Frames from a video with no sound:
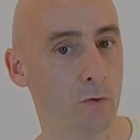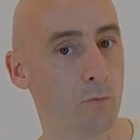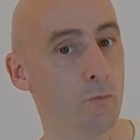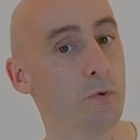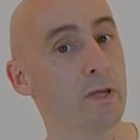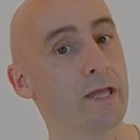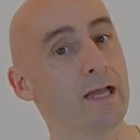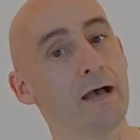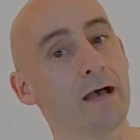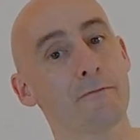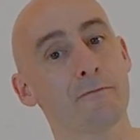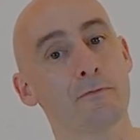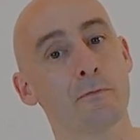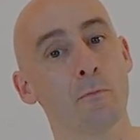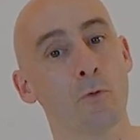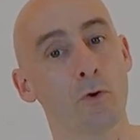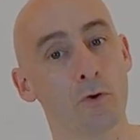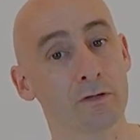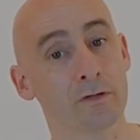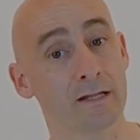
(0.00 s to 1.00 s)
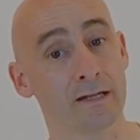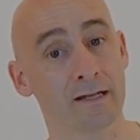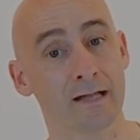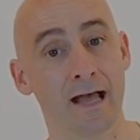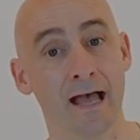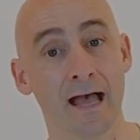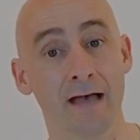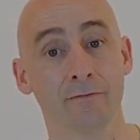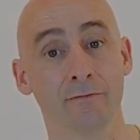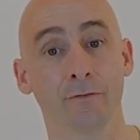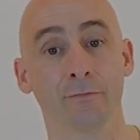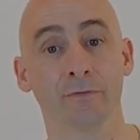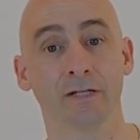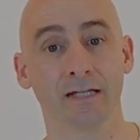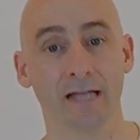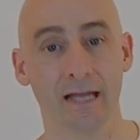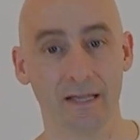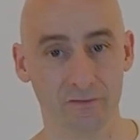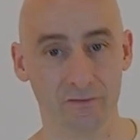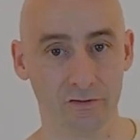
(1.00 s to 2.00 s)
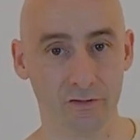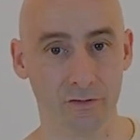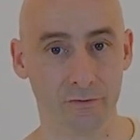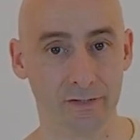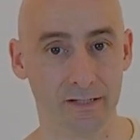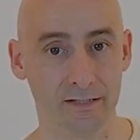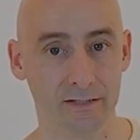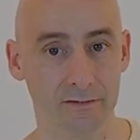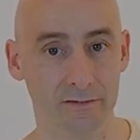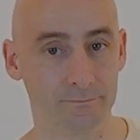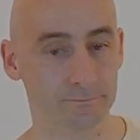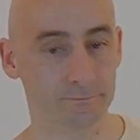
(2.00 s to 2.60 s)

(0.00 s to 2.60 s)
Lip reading: We have more than half of the kanji already.